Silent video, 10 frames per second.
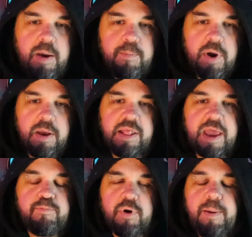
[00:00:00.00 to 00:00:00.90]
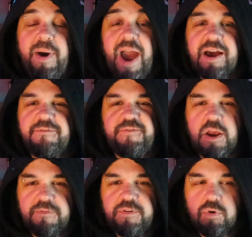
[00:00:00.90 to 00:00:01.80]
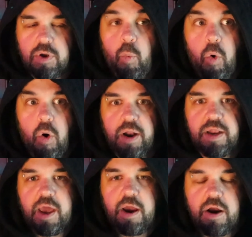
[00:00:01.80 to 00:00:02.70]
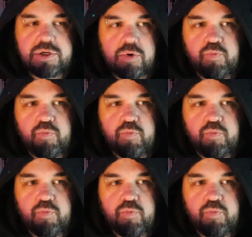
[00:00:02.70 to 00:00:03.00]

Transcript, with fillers: br- like bring back a Fatal Fury one character,